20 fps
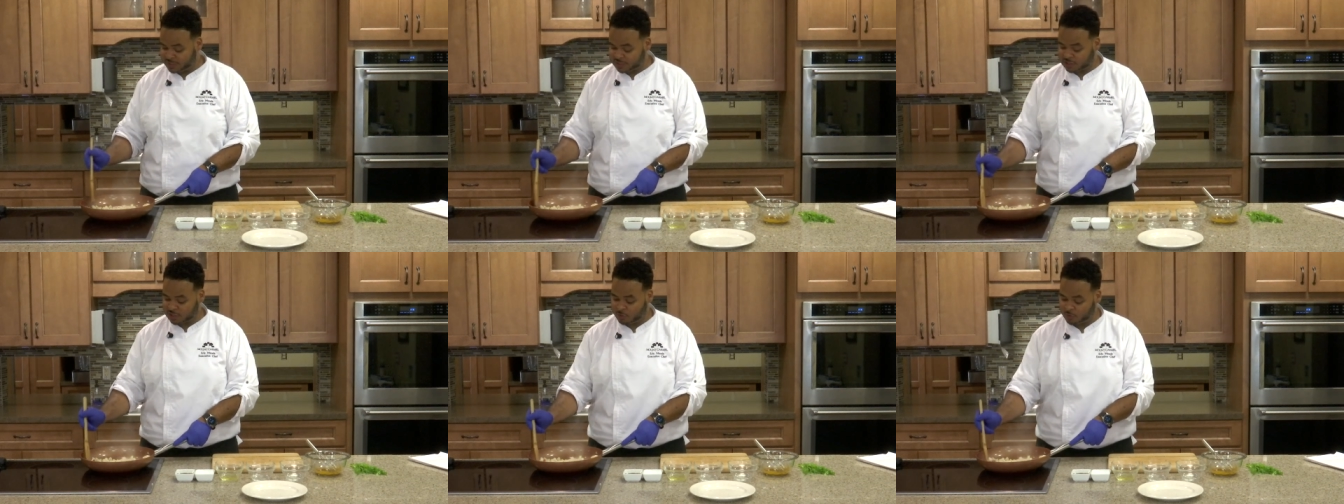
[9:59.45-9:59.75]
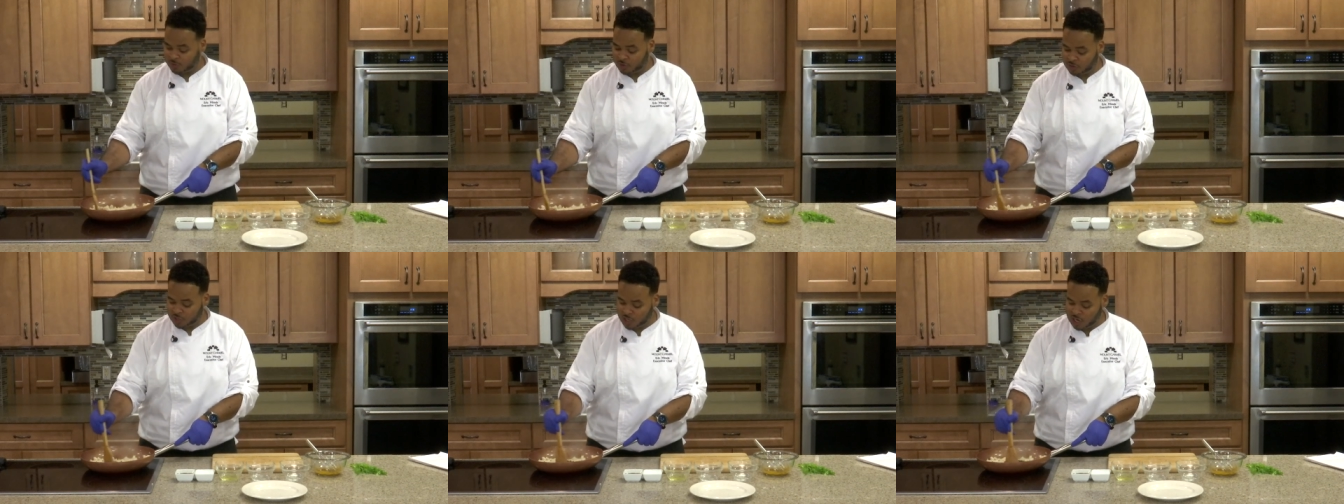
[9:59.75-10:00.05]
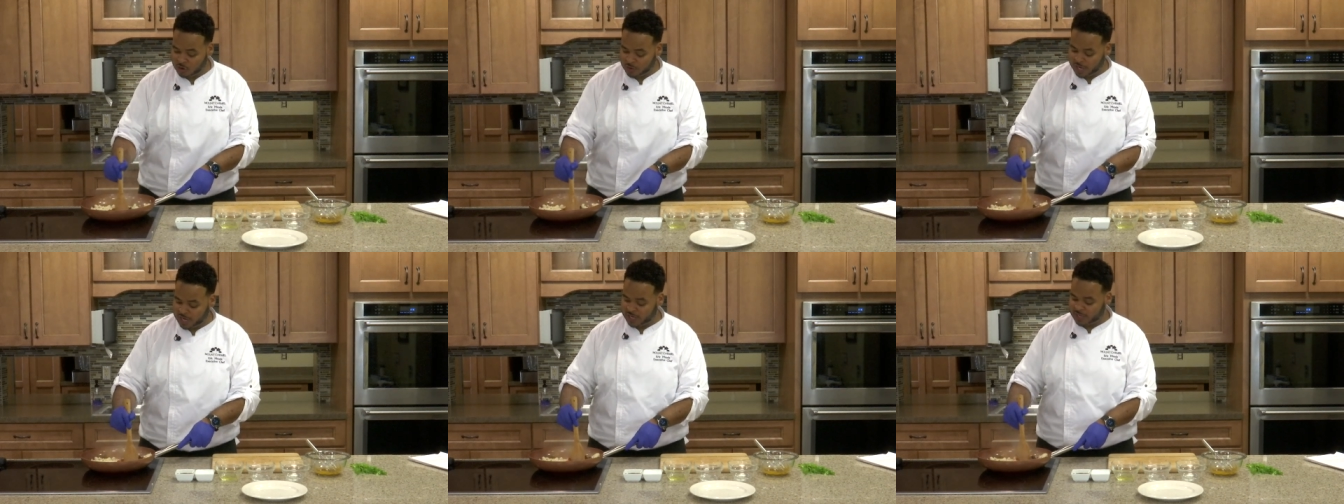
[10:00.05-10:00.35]
so we're going to
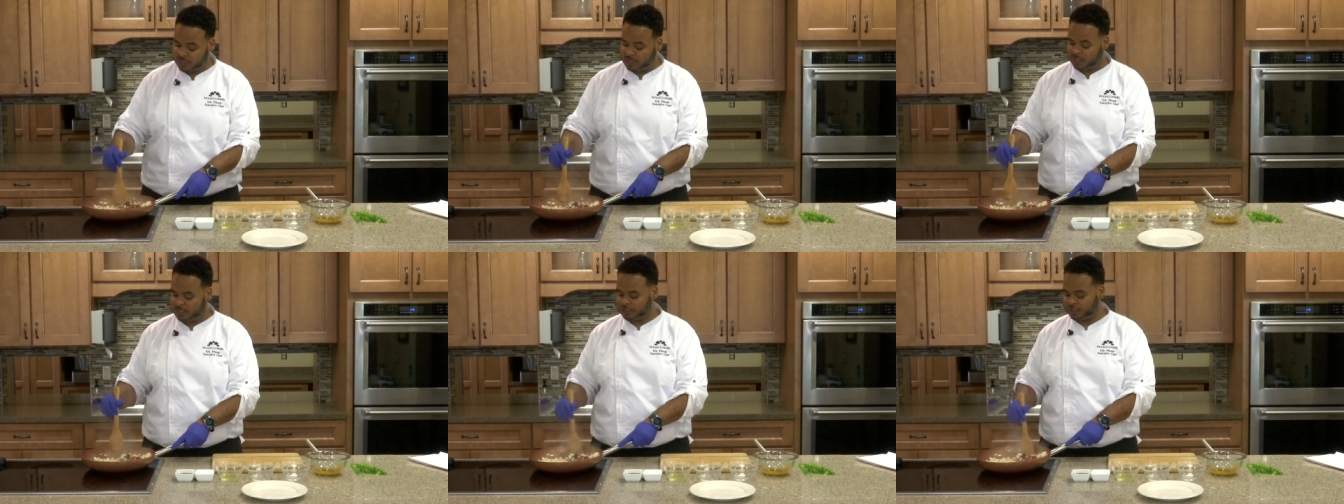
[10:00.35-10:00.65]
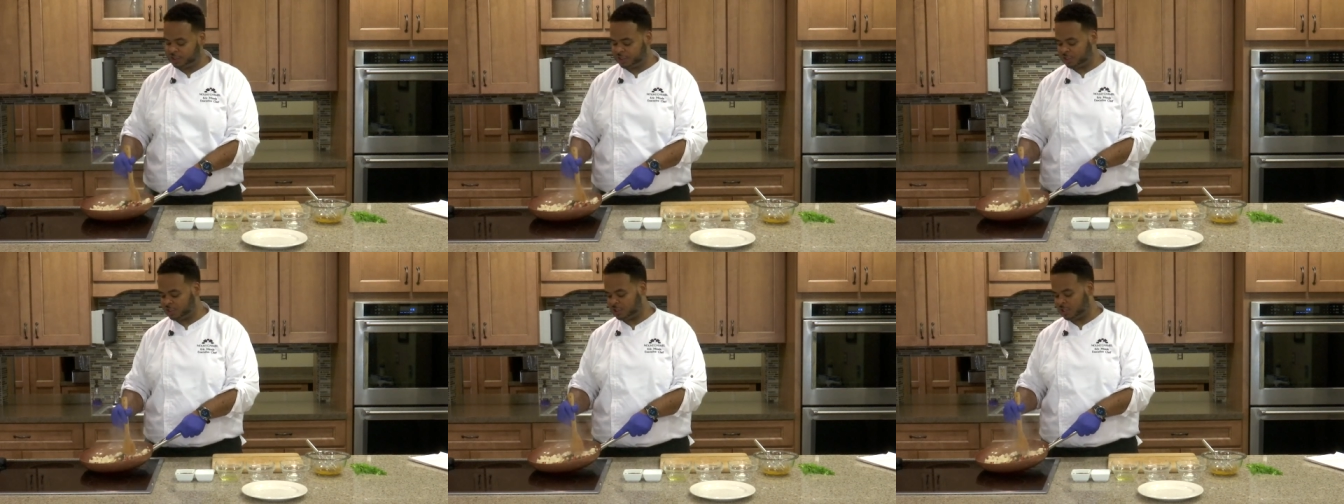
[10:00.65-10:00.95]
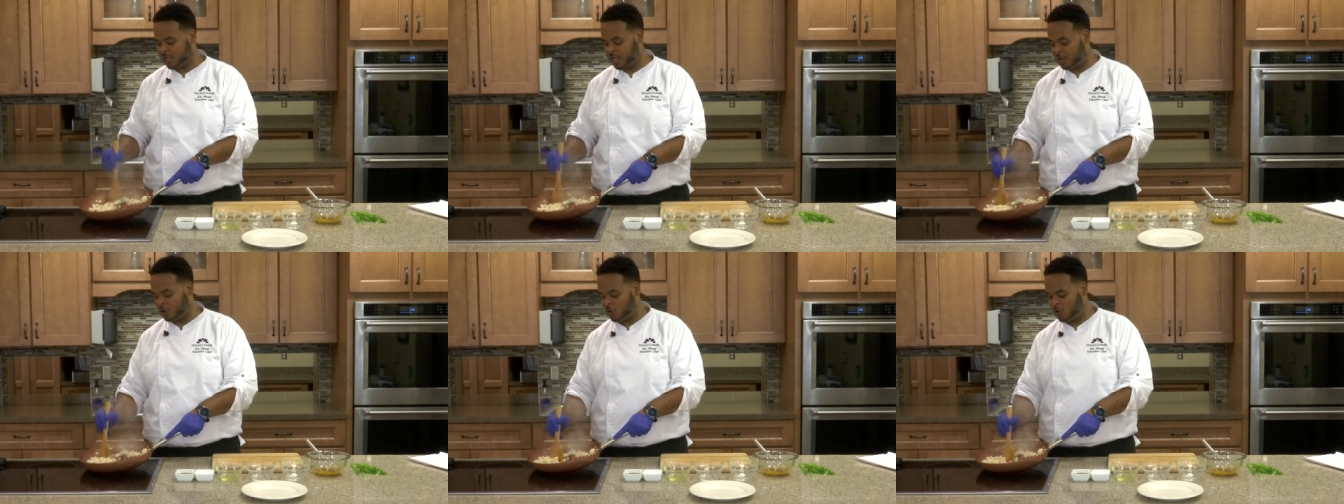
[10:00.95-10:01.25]
go ahead and
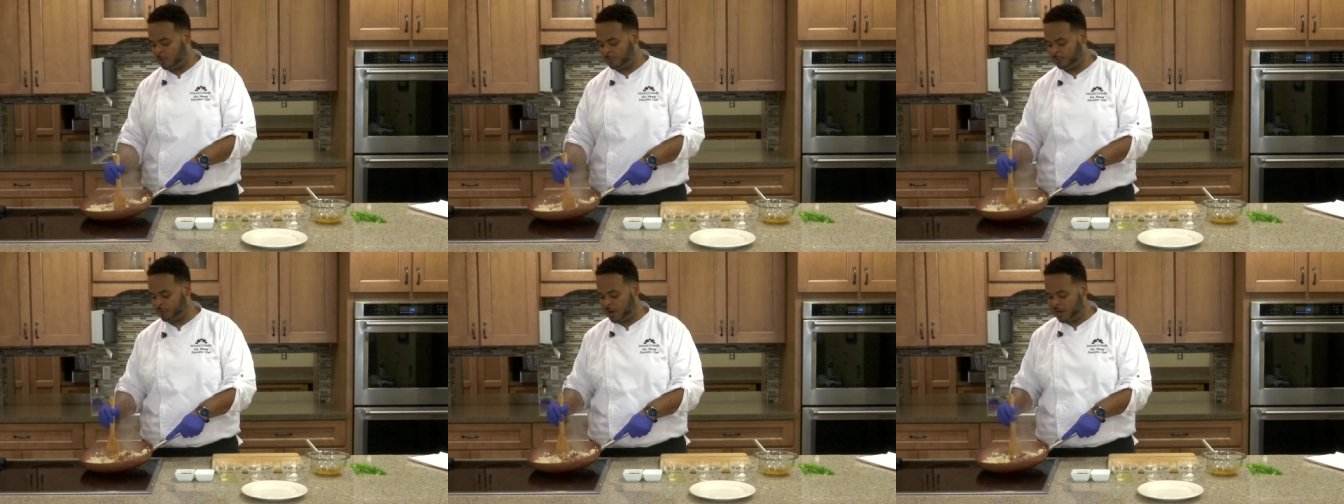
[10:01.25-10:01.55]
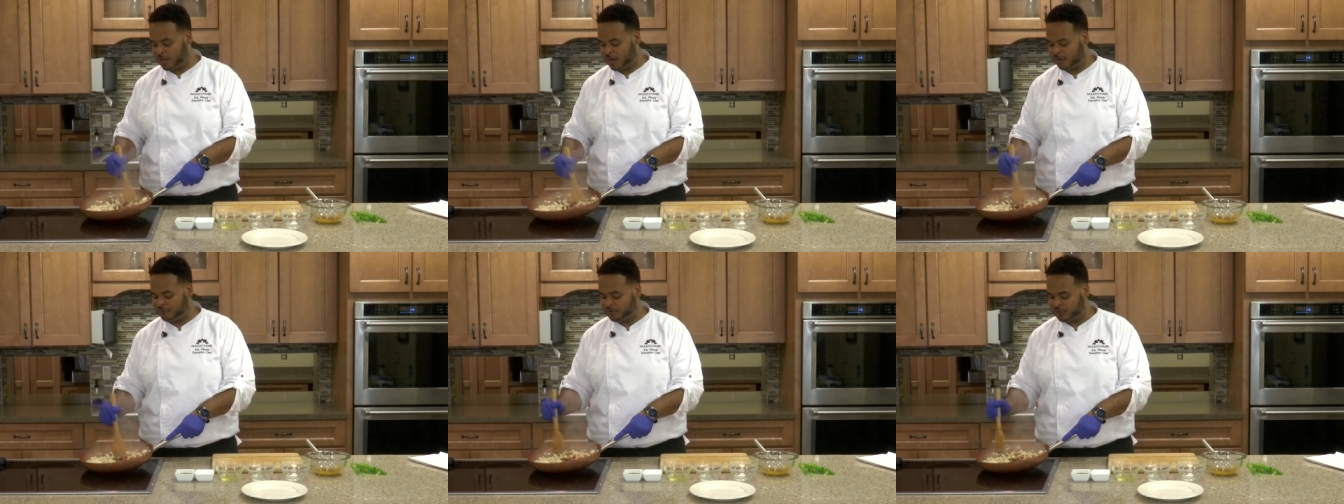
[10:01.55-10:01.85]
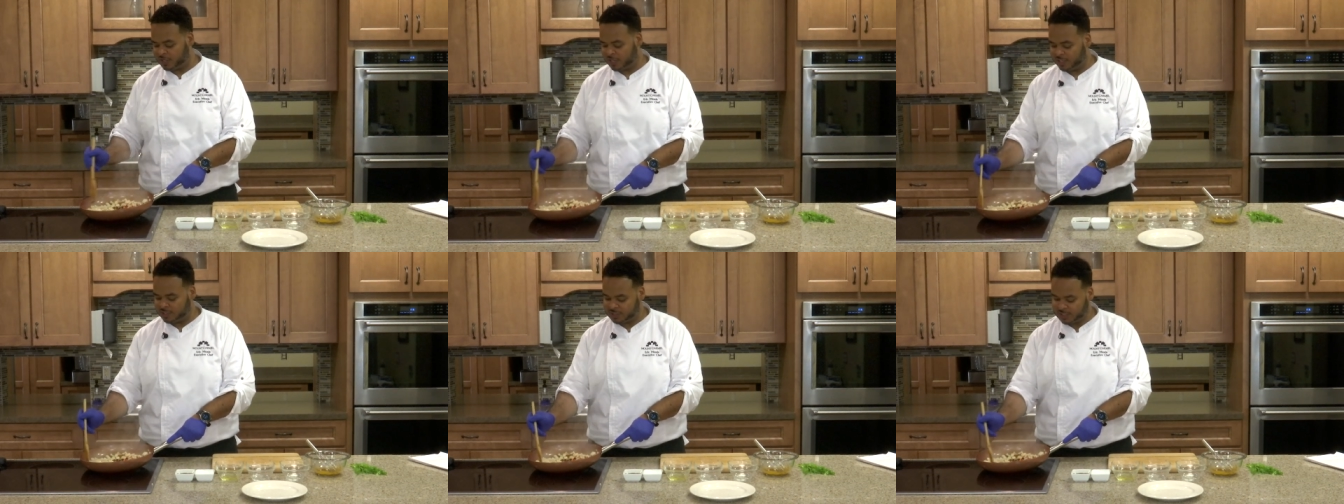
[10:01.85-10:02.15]
just incorporate
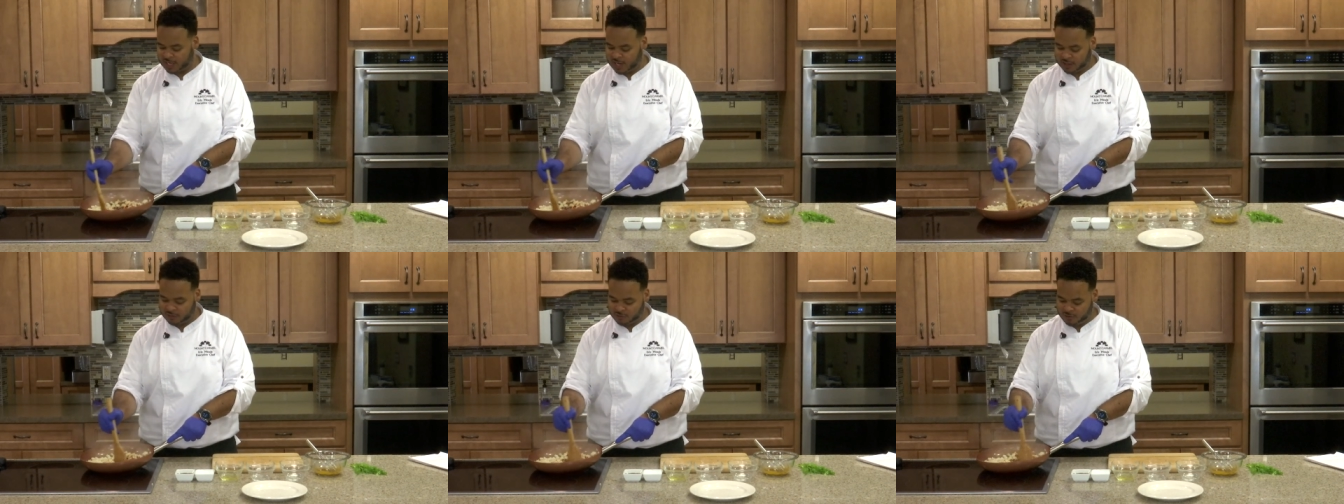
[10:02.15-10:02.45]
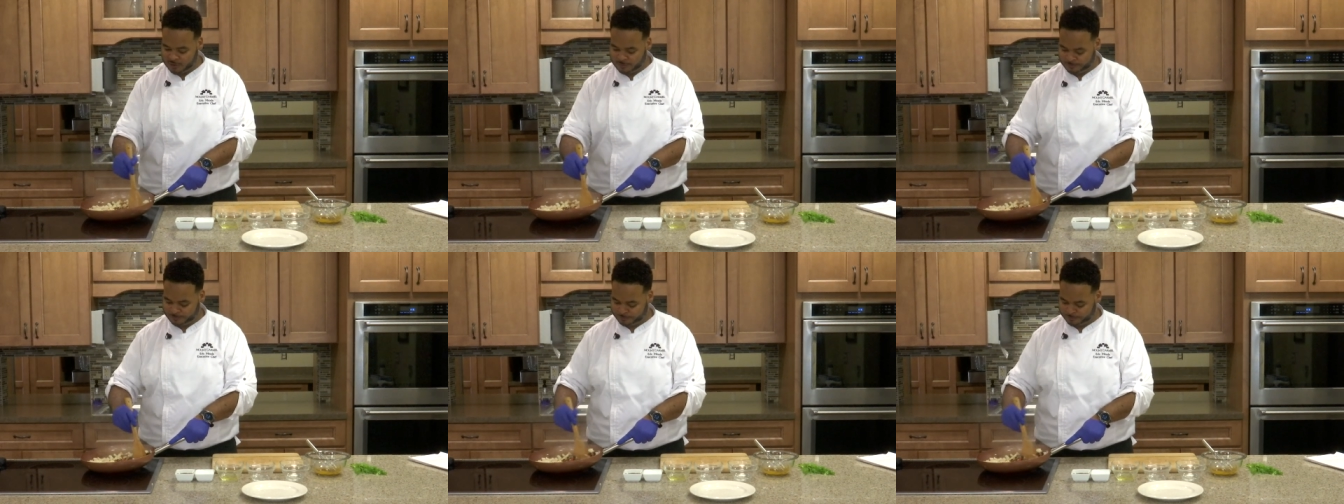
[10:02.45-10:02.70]
everything together.